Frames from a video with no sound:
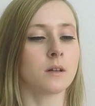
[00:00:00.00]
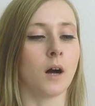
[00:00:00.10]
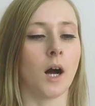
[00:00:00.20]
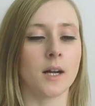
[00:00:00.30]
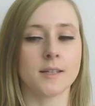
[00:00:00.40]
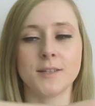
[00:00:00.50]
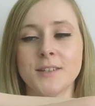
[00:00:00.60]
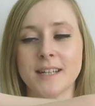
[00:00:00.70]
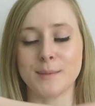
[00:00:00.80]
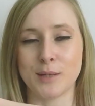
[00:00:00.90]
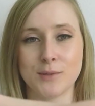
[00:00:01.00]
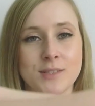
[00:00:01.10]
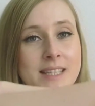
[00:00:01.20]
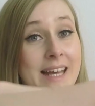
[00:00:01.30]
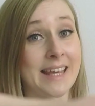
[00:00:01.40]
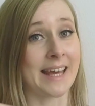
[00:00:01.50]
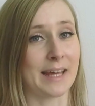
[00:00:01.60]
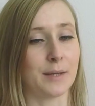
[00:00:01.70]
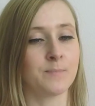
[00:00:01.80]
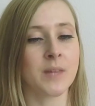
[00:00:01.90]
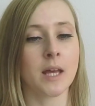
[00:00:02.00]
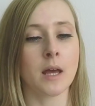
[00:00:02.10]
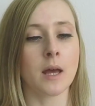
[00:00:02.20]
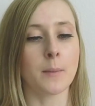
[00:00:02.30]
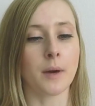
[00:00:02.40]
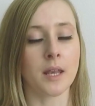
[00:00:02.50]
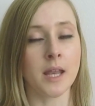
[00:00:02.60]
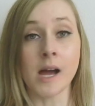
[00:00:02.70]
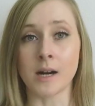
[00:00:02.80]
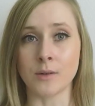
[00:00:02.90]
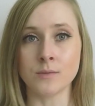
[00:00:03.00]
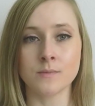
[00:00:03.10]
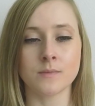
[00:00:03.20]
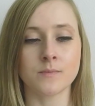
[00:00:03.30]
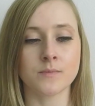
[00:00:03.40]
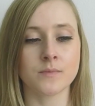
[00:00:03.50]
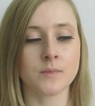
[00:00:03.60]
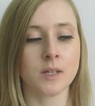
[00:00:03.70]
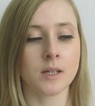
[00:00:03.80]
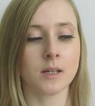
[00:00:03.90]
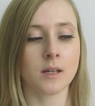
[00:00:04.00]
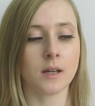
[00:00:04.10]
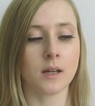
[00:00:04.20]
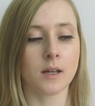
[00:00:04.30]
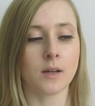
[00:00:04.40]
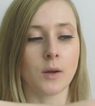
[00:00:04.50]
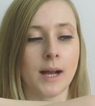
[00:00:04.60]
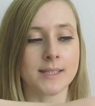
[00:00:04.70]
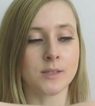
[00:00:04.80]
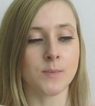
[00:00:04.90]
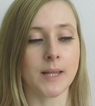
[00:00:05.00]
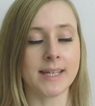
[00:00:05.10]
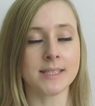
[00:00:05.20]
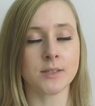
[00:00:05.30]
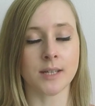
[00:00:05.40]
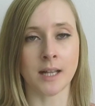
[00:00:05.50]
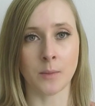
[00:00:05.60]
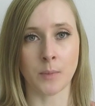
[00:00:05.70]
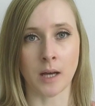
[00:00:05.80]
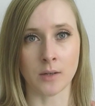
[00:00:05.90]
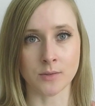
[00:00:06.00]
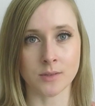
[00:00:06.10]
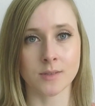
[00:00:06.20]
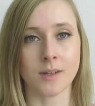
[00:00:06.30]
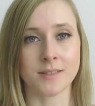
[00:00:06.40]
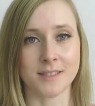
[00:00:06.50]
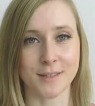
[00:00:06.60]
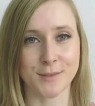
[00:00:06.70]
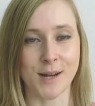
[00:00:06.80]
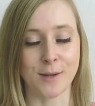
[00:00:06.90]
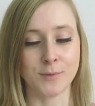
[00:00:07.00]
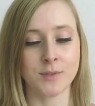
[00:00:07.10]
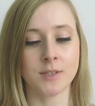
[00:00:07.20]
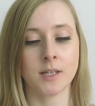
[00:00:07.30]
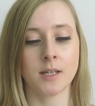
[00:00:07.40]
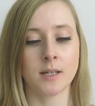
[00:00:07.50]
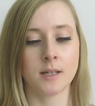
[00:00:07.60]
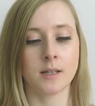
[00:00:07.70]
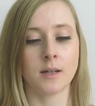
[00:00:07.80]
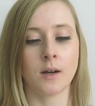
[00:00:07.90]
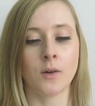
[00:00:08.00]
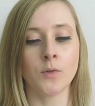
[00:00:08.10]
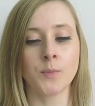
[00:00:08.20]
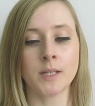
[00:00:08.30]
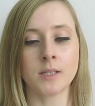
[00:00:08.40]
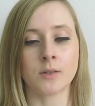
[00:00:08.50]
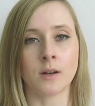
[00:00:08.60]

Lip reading: hug your elbows again, but now as you place your elbows on the ground, open your